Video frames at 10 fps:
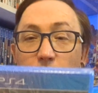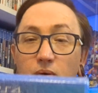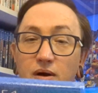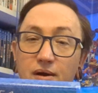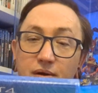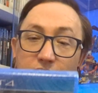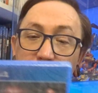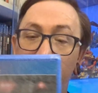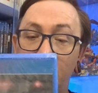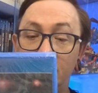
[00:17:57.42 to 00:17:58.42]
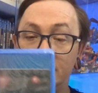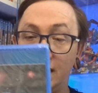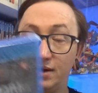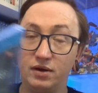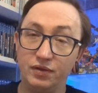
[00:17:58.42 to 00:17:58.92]
what he
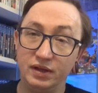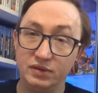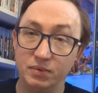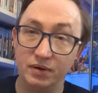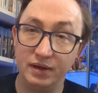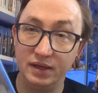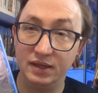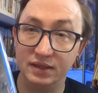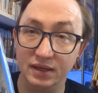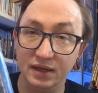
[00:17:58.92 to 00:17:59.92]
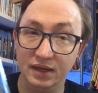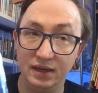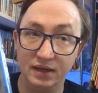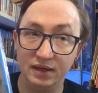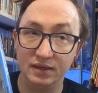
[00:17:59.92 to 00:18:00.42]
said on this one is it
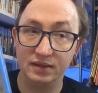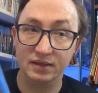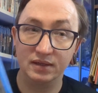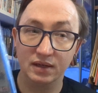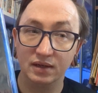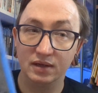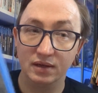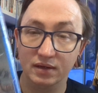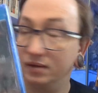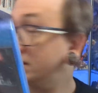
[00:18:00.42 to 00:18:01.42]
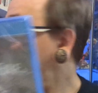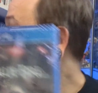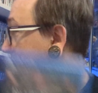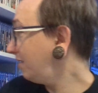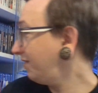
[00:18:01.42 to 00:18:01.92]
is,
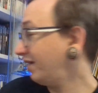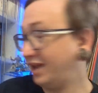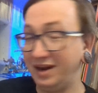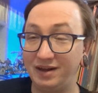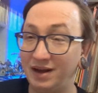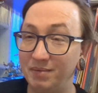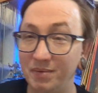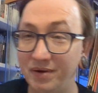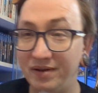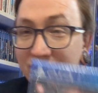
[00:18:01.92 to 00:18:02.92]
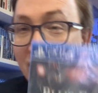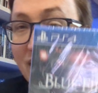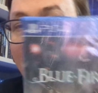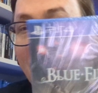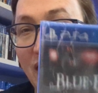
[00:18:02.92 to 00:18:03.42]
I can't remember what it is,
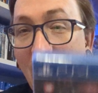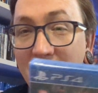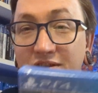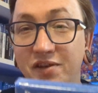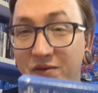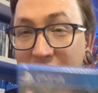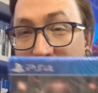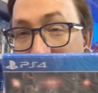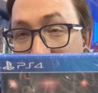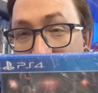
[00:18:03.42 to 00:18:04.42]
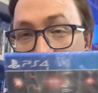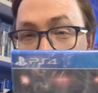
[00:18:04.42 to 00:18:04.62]
a 2D platform